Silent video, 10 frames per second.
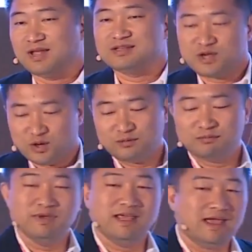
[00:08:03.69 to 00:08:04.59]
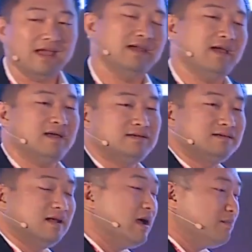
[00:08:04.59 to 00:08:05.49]
So,
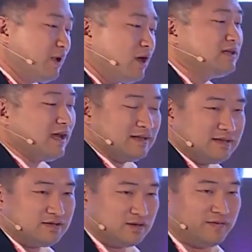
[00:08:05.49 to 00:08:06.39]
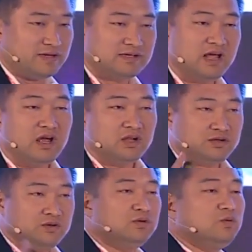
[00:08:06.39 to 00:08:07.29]
BaaS, Blockchain as a Service.
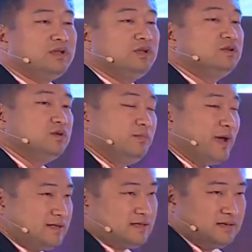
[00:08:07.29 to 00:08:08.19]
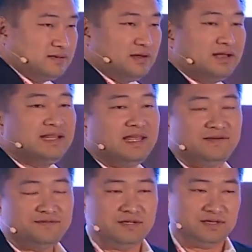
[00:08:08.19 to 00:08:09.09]
Do what you do best.
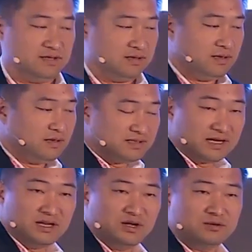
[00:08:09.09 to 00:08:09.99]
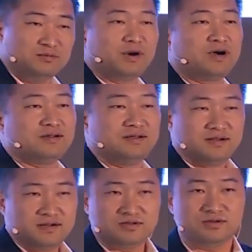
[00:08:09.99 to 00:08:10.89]
Leave the technical part
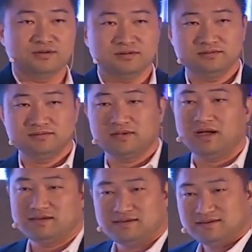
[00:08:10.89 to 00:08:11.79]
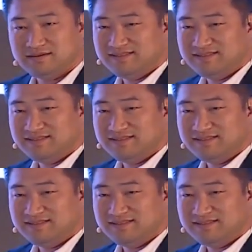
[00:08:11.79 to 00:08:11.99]
to us.